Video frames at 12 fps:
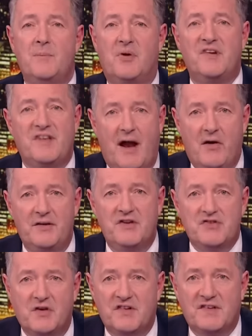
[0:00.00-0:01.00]
Prince Harry, the
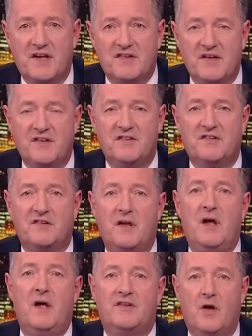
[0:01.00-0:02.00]
Duke of Sussex, has
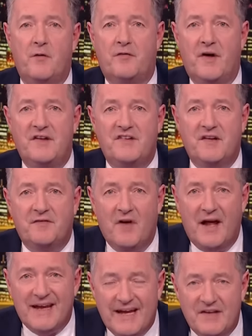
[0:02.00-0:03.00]
told friends he's
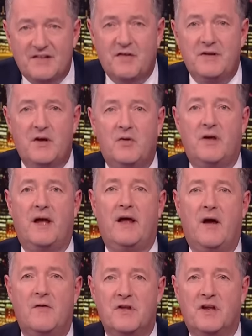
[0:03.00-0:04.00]
flying into the UK
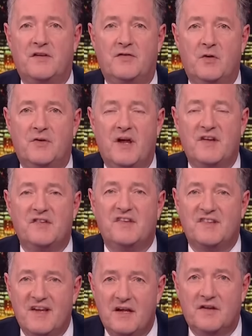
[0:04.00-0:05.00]
over the next few days to
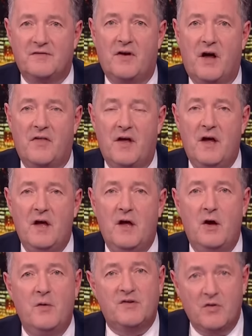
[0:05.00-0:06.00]
see his father,
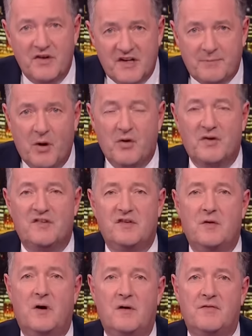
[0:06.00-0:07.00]
who he's already spoken
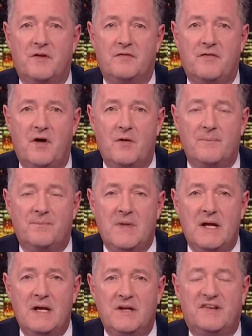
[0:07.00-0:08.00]
to over the phone.
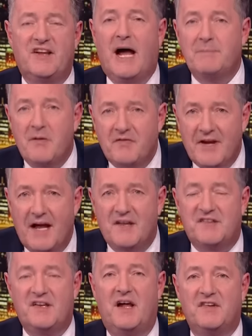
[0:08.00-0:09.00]
The type of
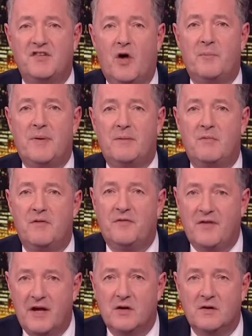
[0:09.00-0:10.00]
cancer has not been
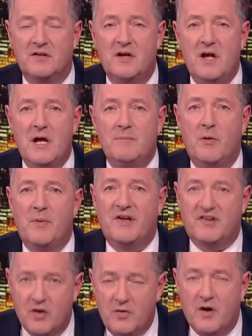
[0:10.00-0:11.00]
revealed, but we
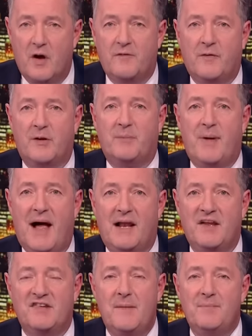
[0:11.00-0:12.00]
do know from the
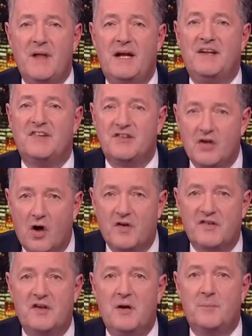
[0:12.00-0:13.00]
palace it is
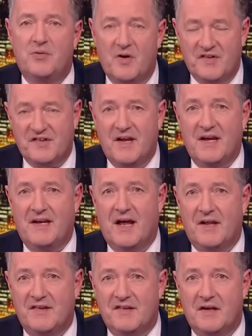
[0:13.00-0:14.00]
not prostate
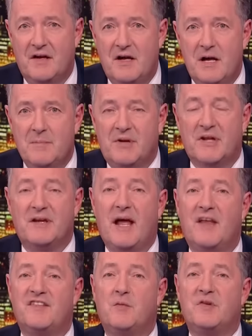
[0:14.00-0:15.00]
cancer, but the
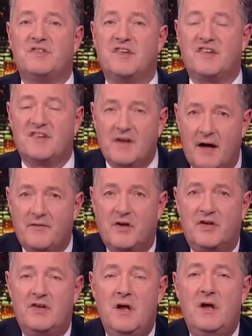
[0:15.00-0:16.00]
cancer was
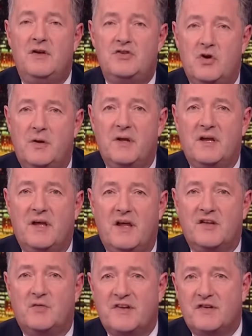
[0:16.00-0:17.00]
discovered during the
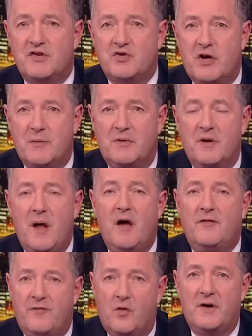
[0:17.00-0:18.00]
King's recent treatment
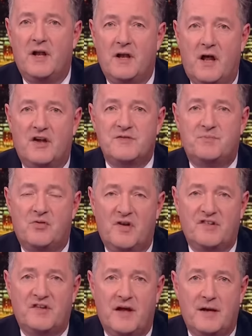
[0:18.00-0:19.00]
for an enlarged
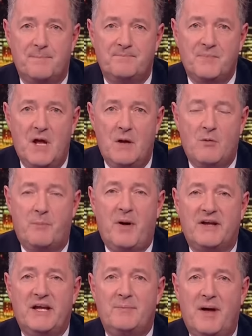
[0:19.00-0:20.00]
prostate. Well,
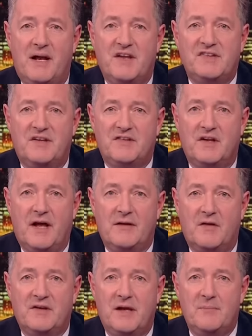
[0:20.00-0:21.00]
Buckingham Palace said tonight
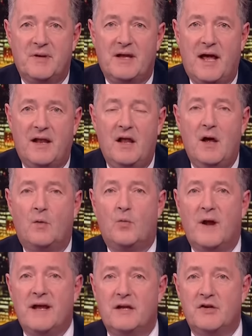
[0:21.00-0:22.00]
the King began
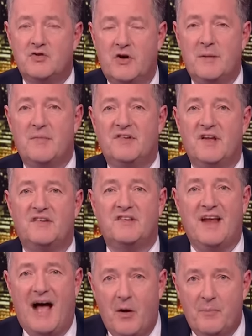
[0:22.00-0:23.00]
regular treatments as an
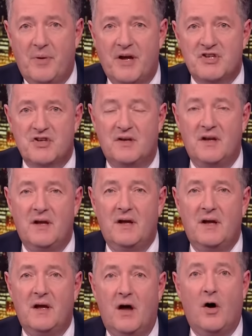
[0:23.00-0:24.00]
outpatient
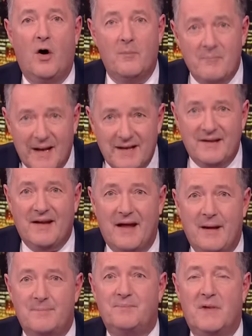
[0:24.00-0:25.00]
on
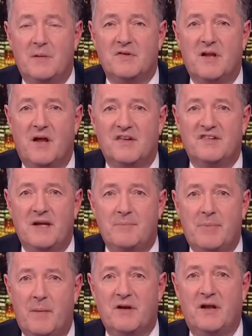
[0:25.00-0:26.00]
Monday. He was last seen
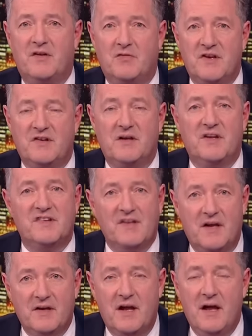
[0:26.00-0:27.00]
publicly as recently as
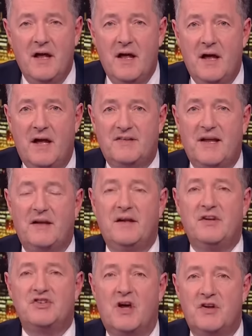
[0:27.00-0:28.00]
Sunday,
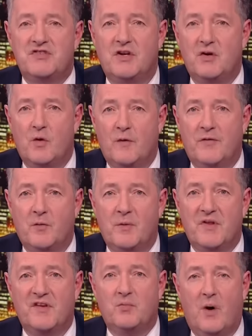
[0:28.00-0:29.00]
attending church in Norfolk with
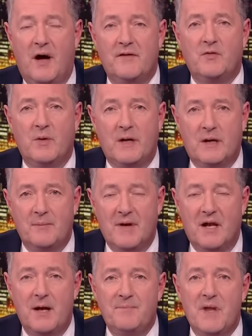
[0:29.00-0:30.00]
his wife, Queen
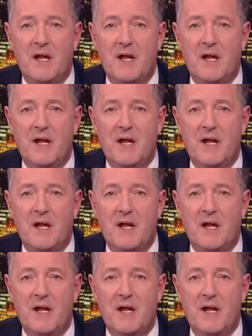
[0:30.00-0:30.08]
Camilla.